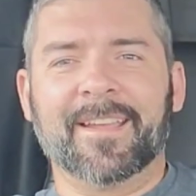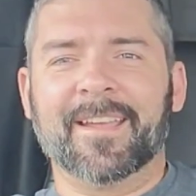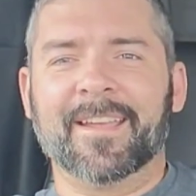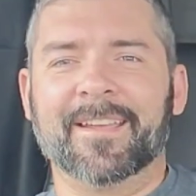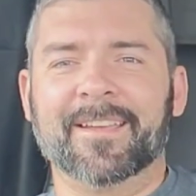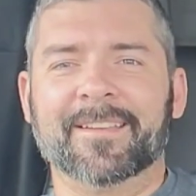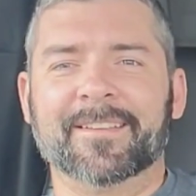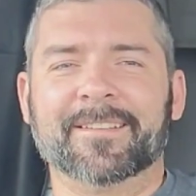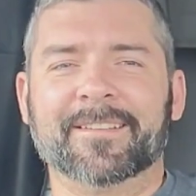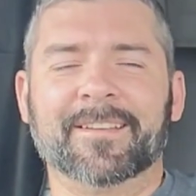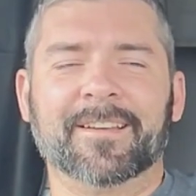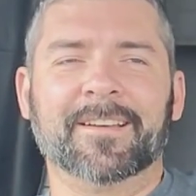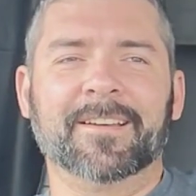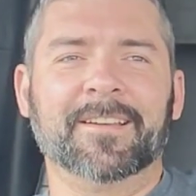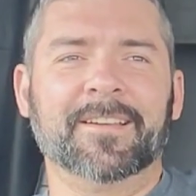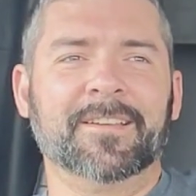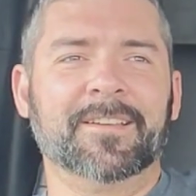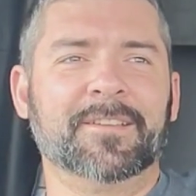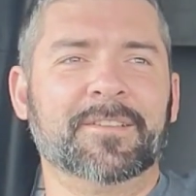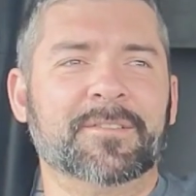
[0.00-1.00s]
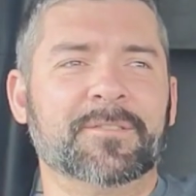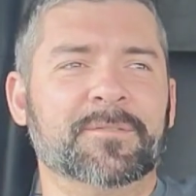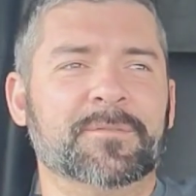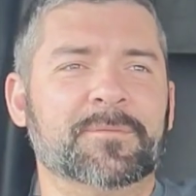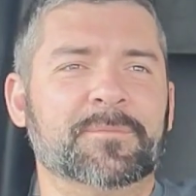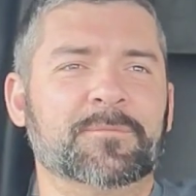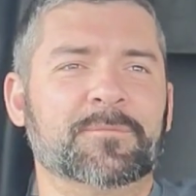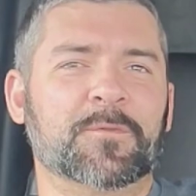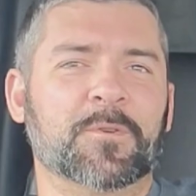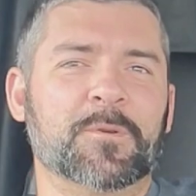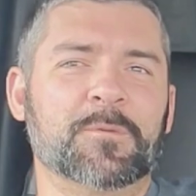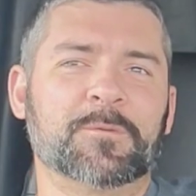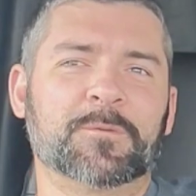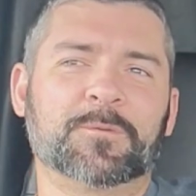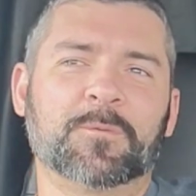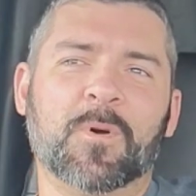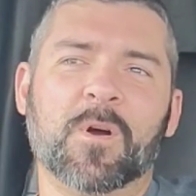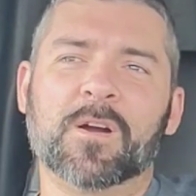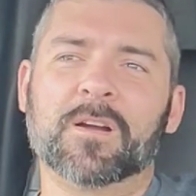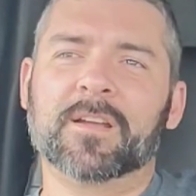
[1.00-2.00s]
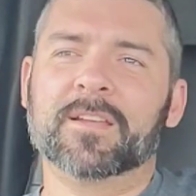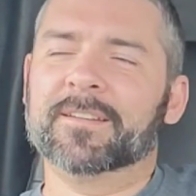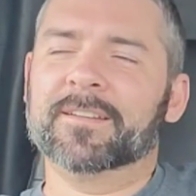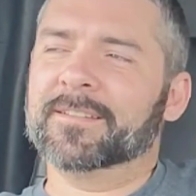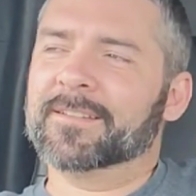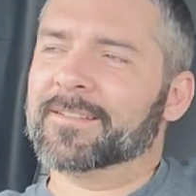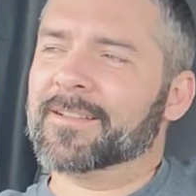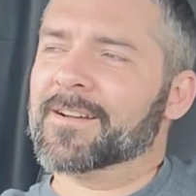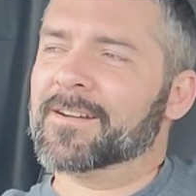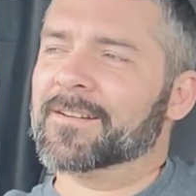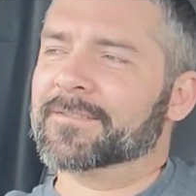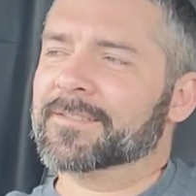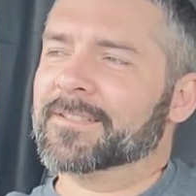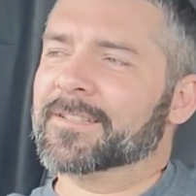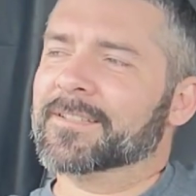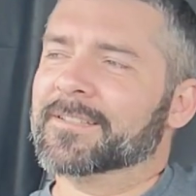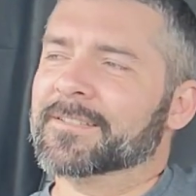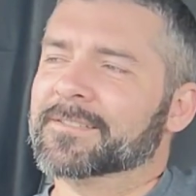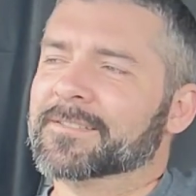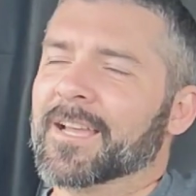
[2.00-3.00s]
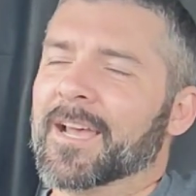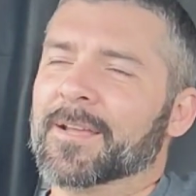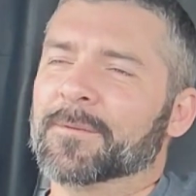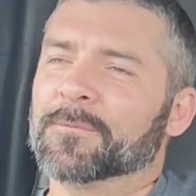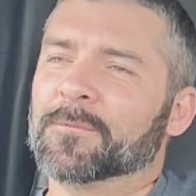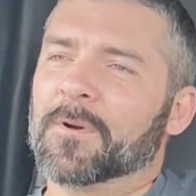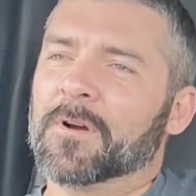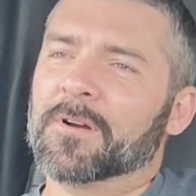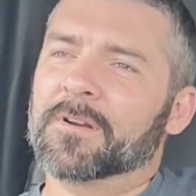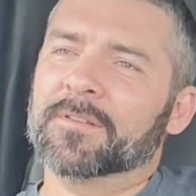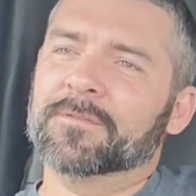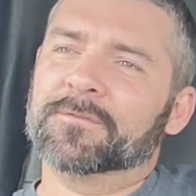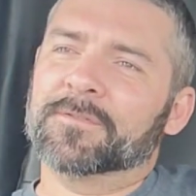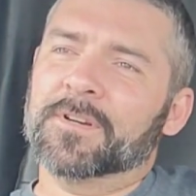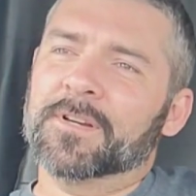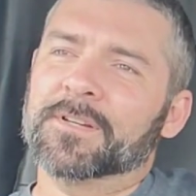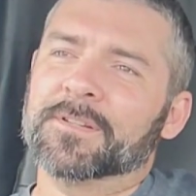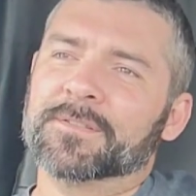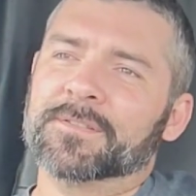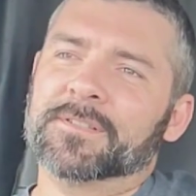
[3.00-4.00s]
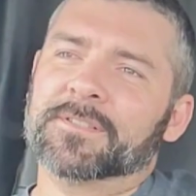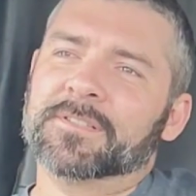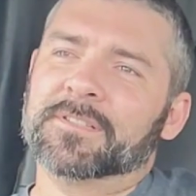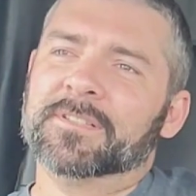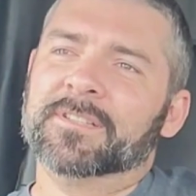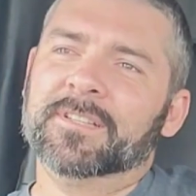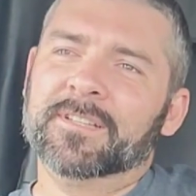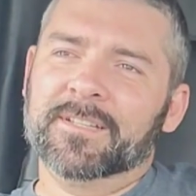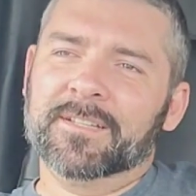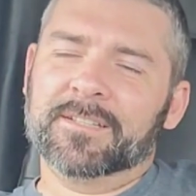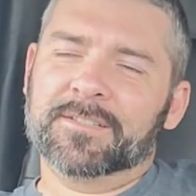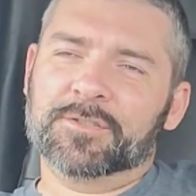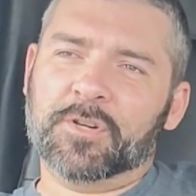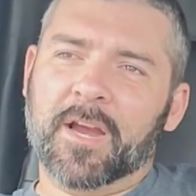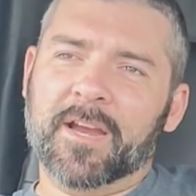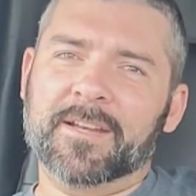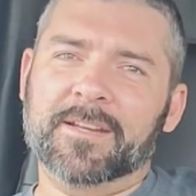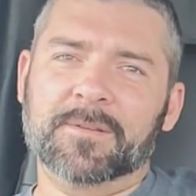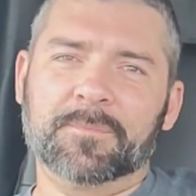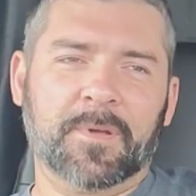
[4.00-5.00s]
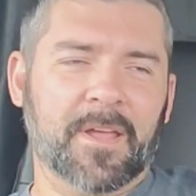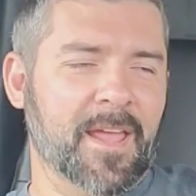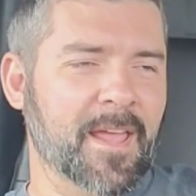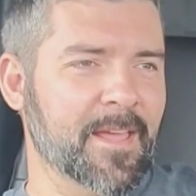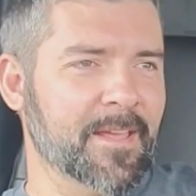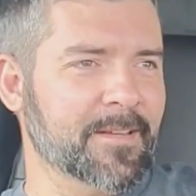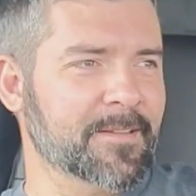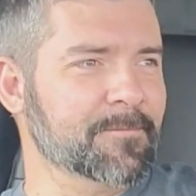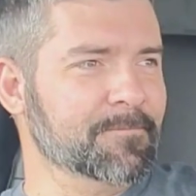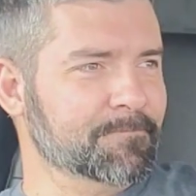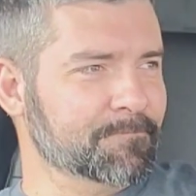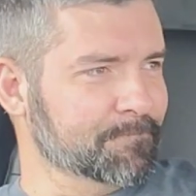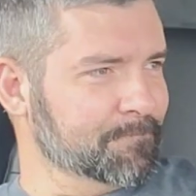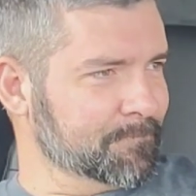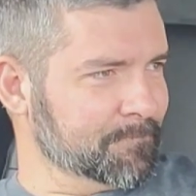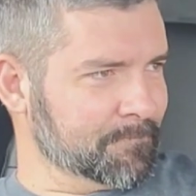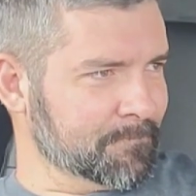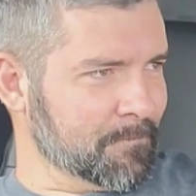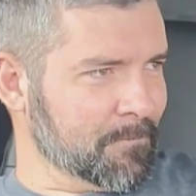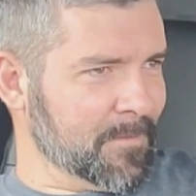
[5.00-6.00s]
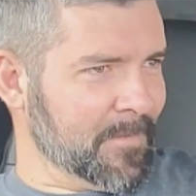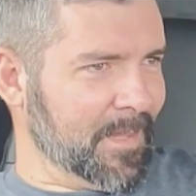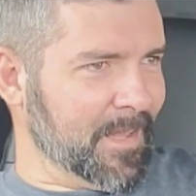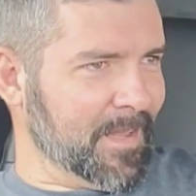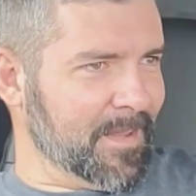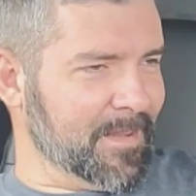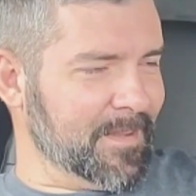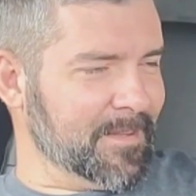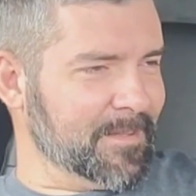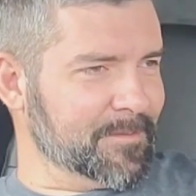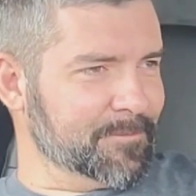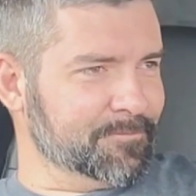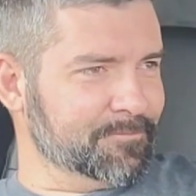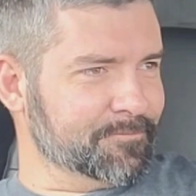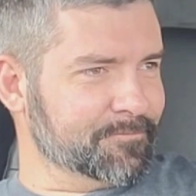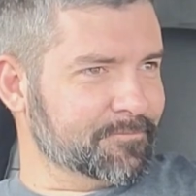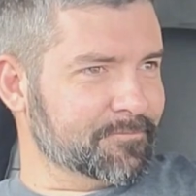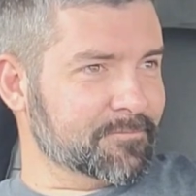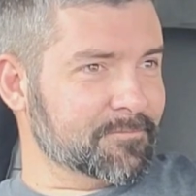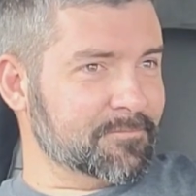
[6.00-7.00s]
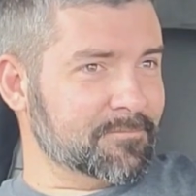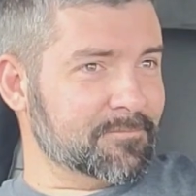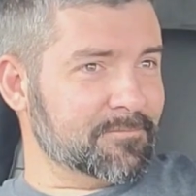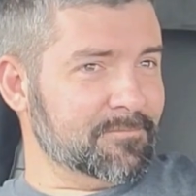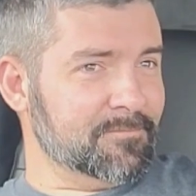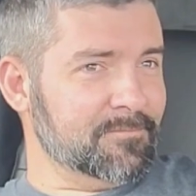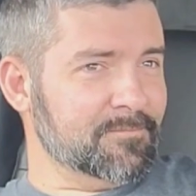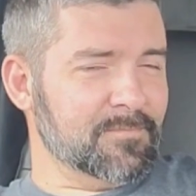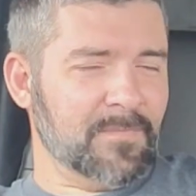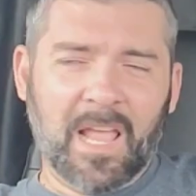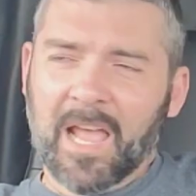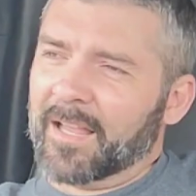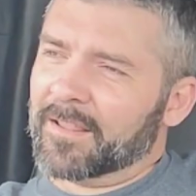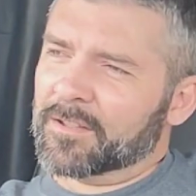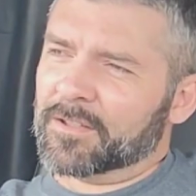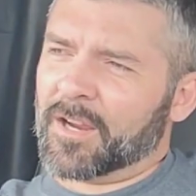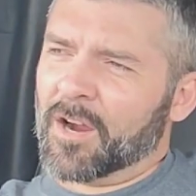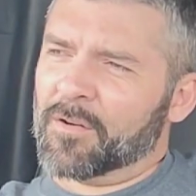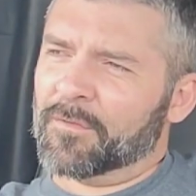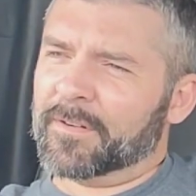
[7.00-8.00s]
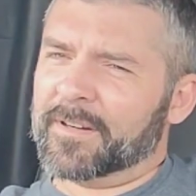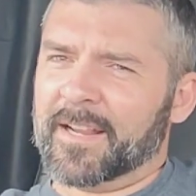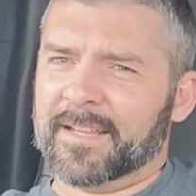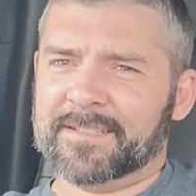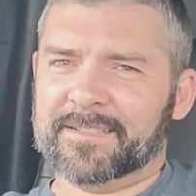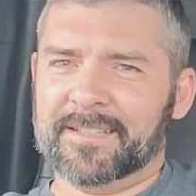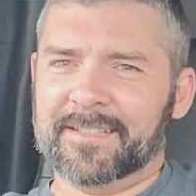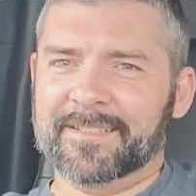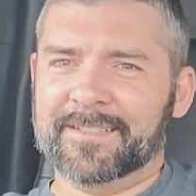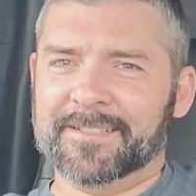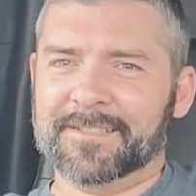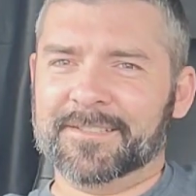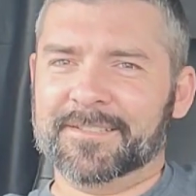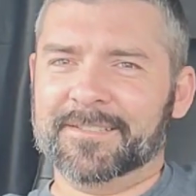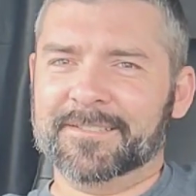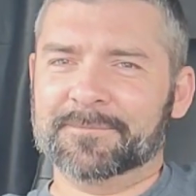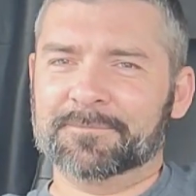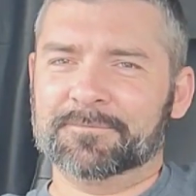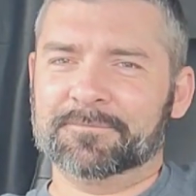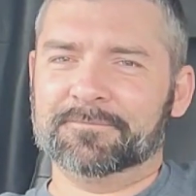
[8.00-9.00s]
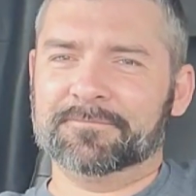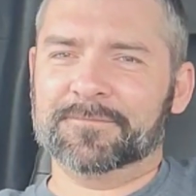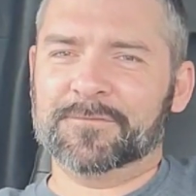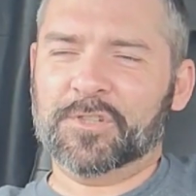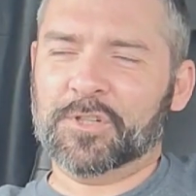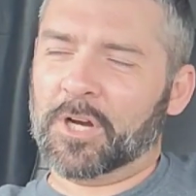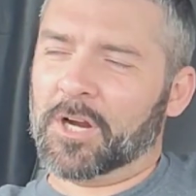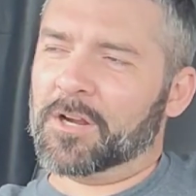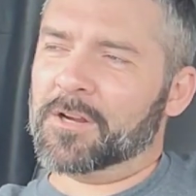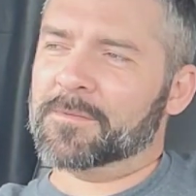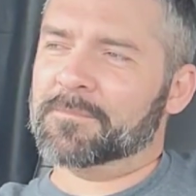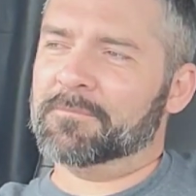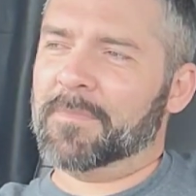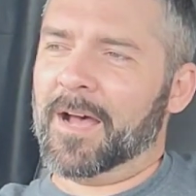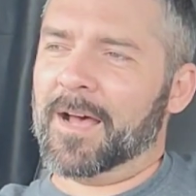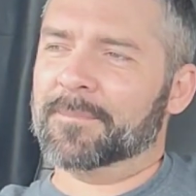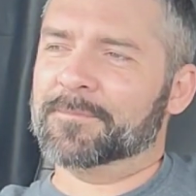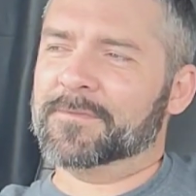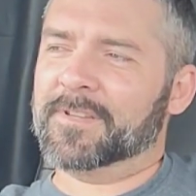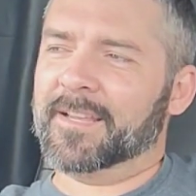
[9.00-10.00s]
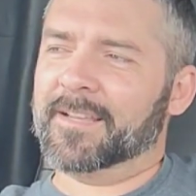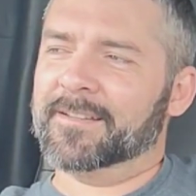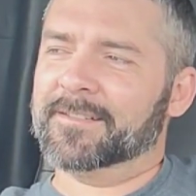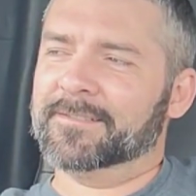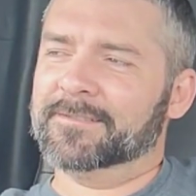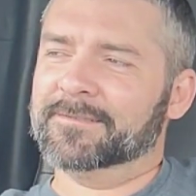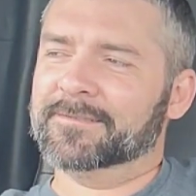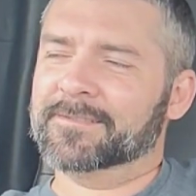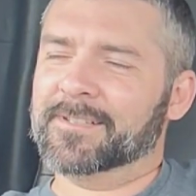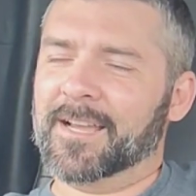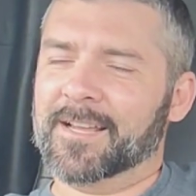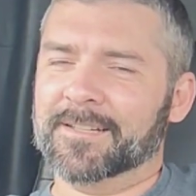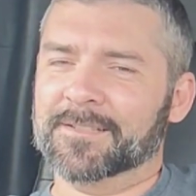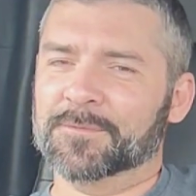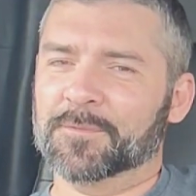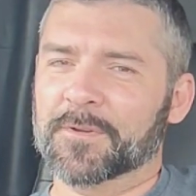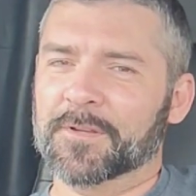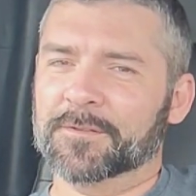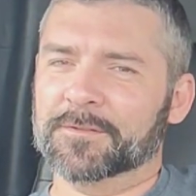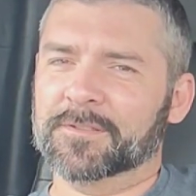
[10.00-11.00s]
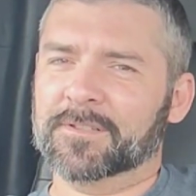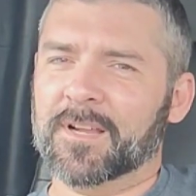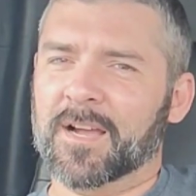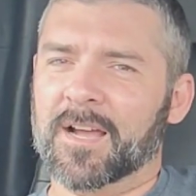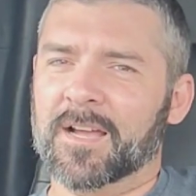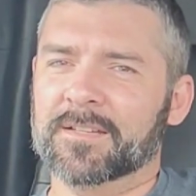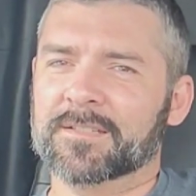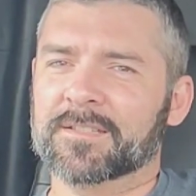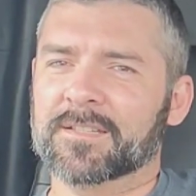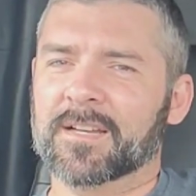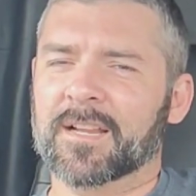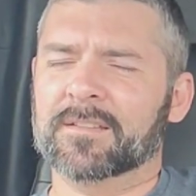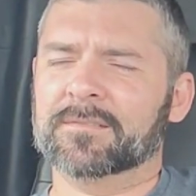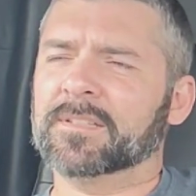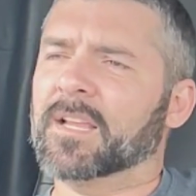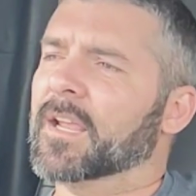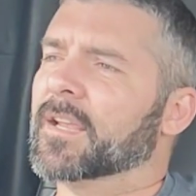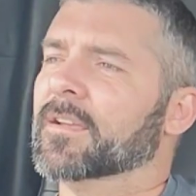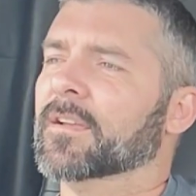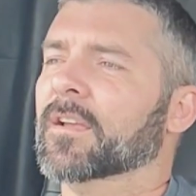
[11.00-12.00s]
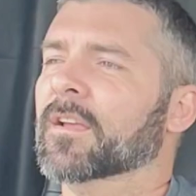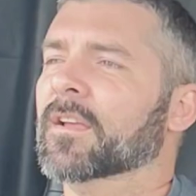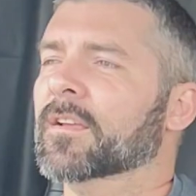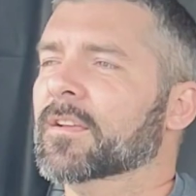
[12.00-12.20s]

and we was walking along the sidewalk in front of the training pad, and I look over and I see this truck, bobtail, got his wheel scotched, and I was like,